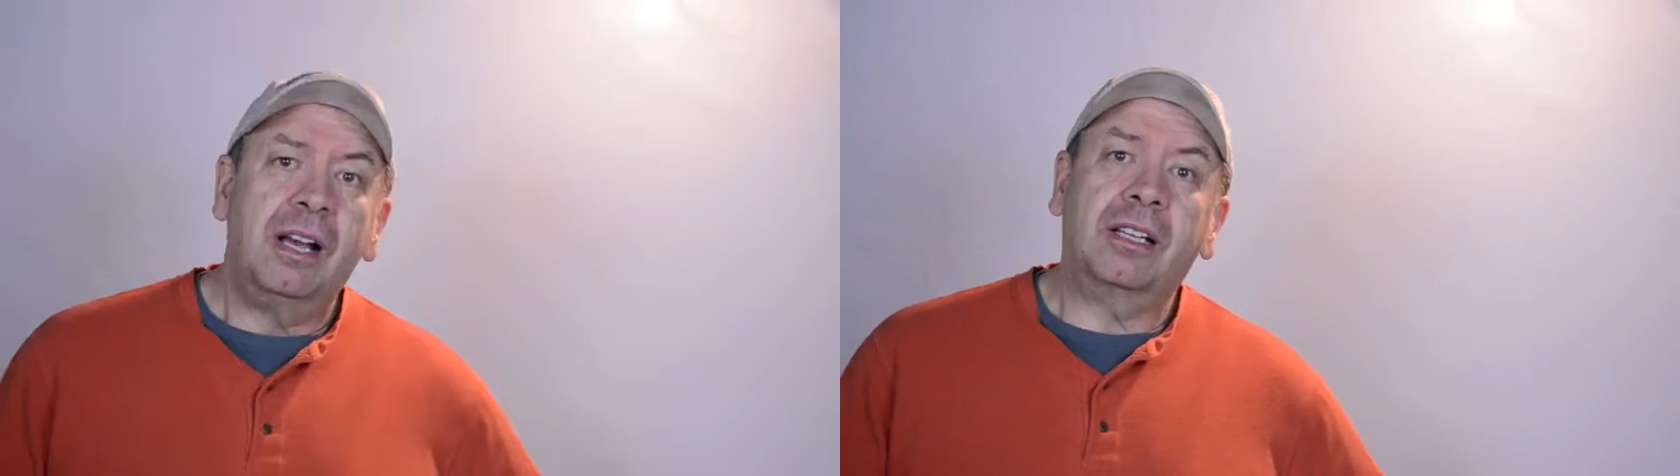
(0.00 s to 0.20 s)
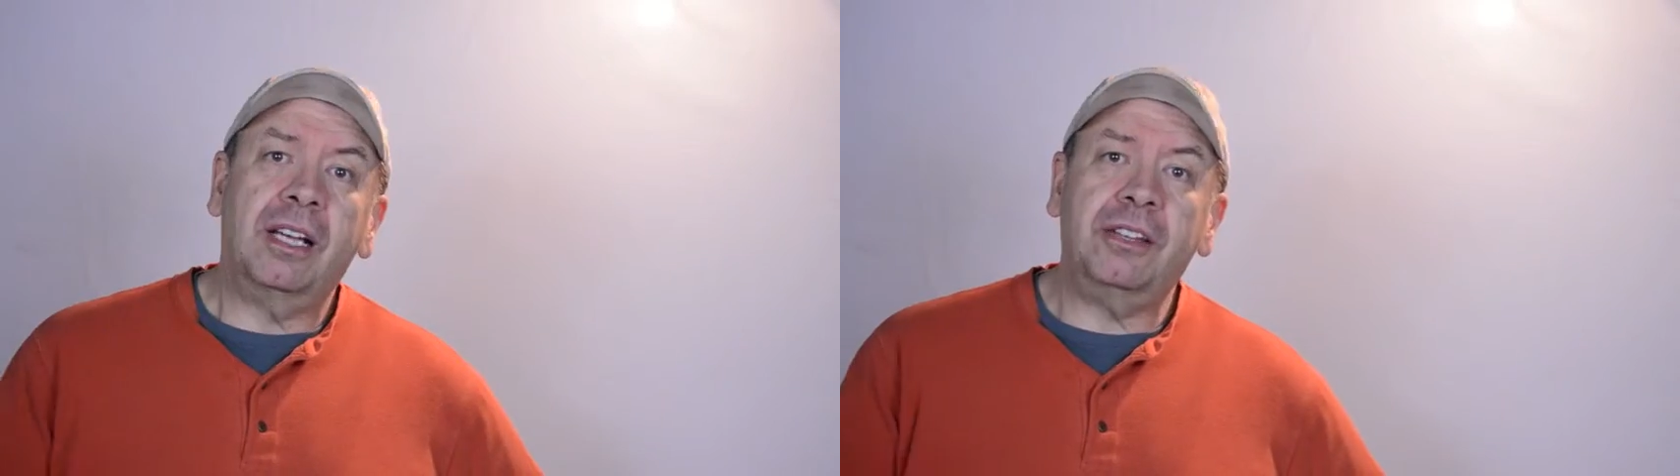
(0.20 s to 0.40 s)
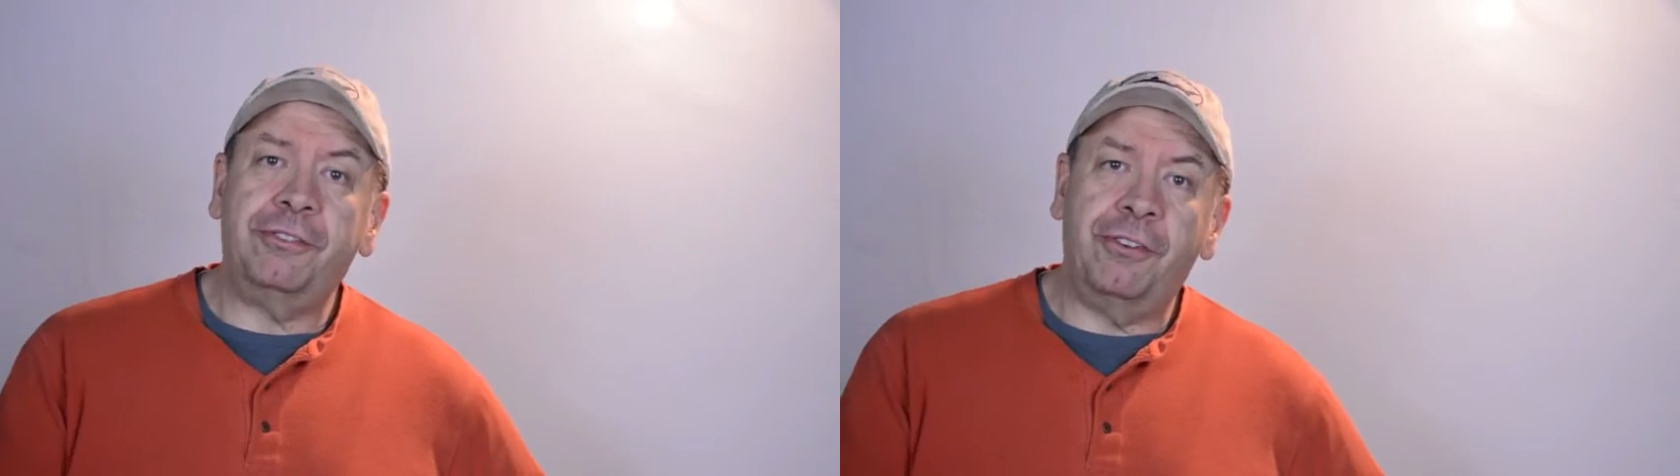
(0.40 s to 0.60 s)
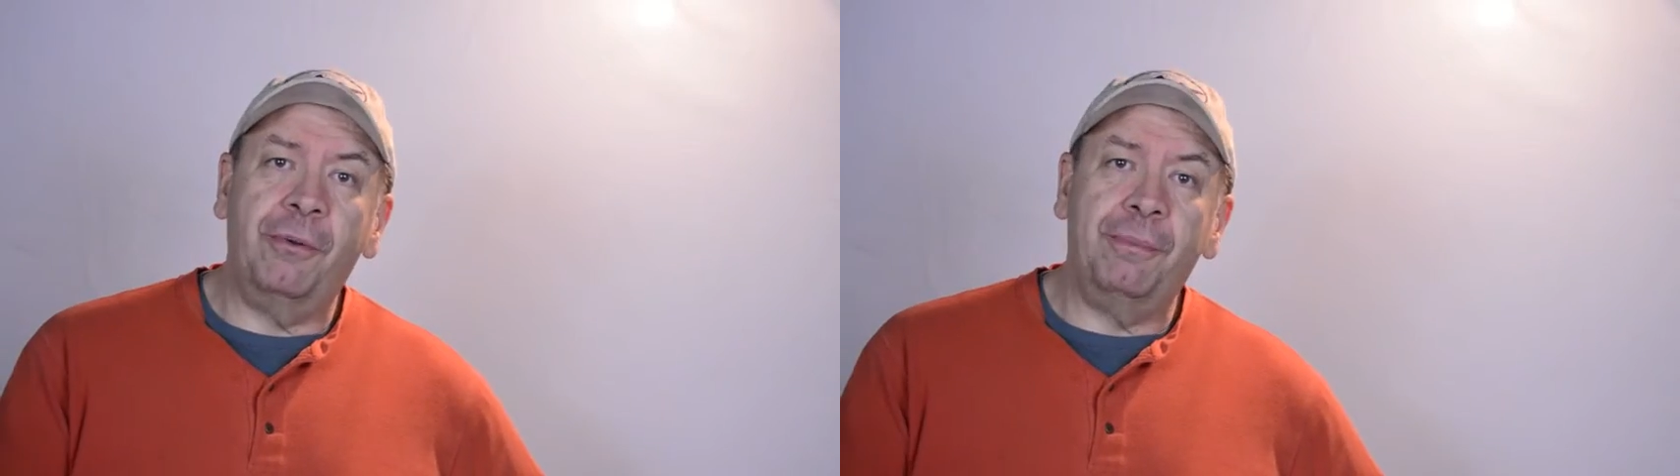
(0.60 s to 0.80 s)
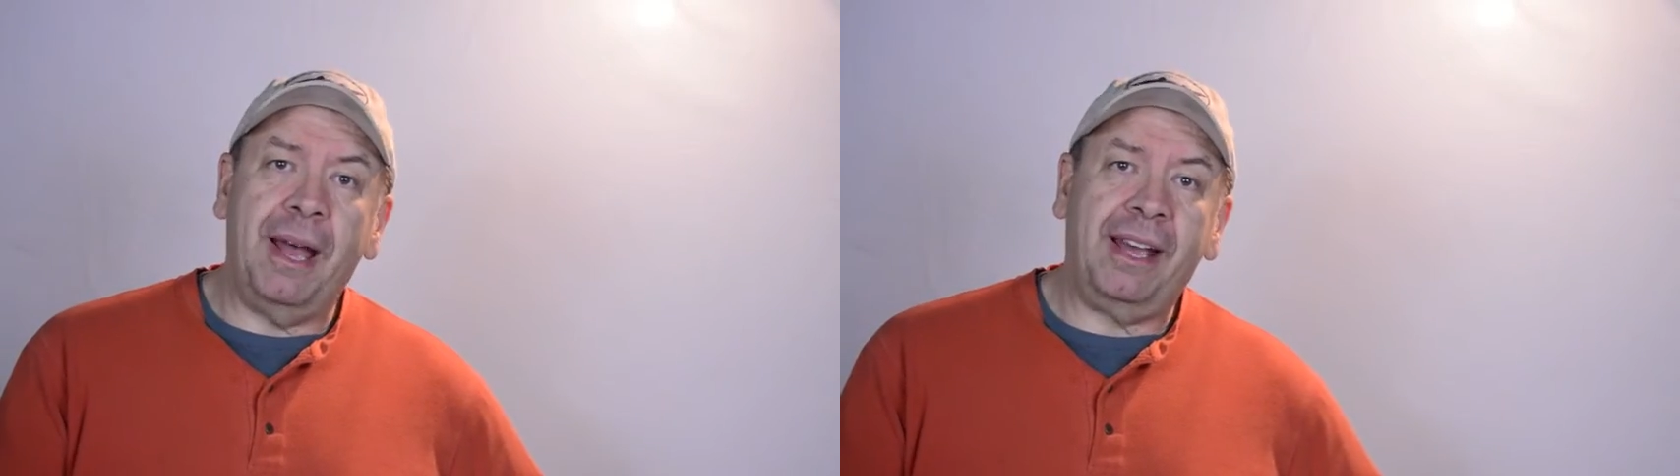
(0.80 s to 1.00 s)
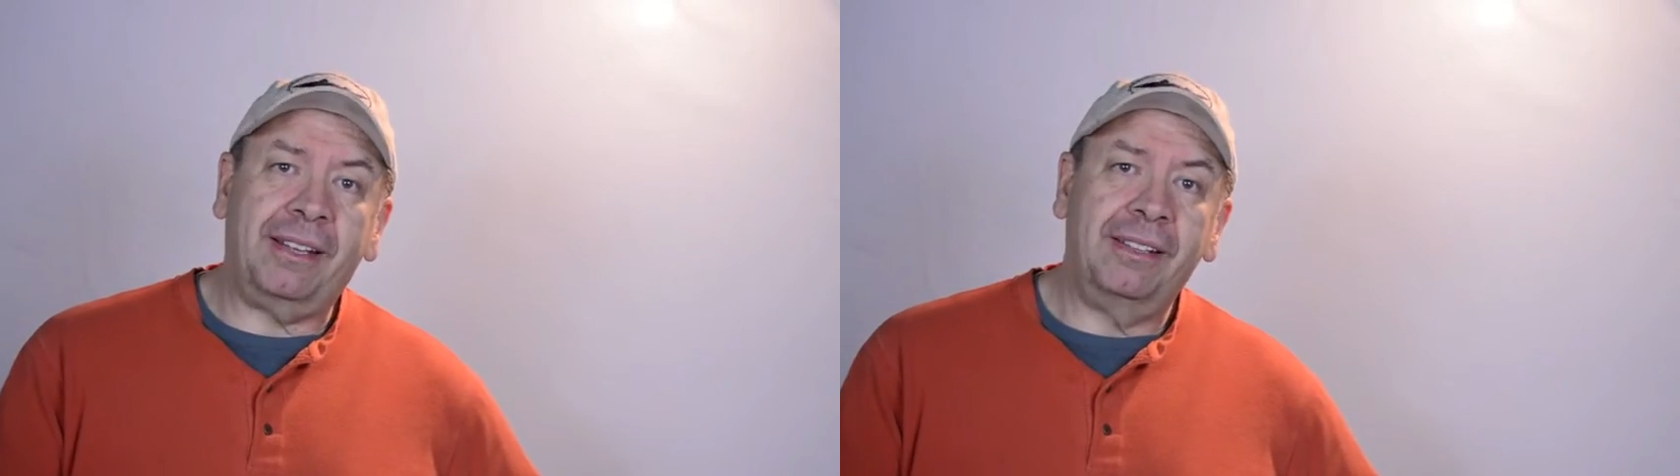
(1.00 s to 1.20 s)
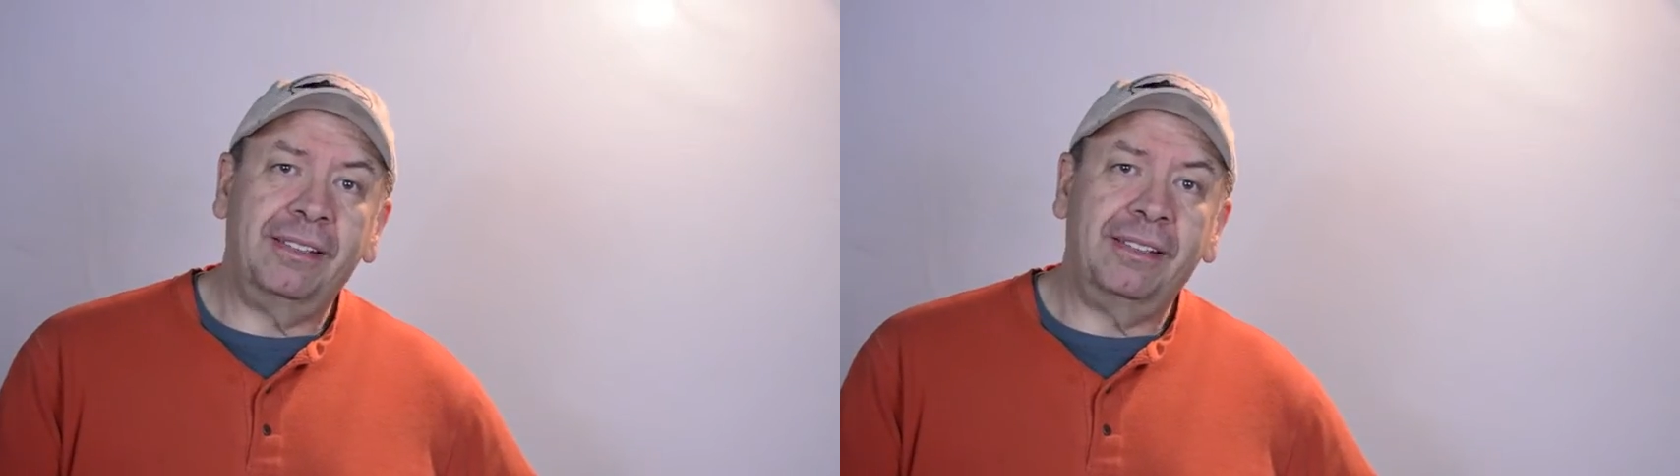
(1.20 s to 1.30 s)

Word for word: gonna cut the foam back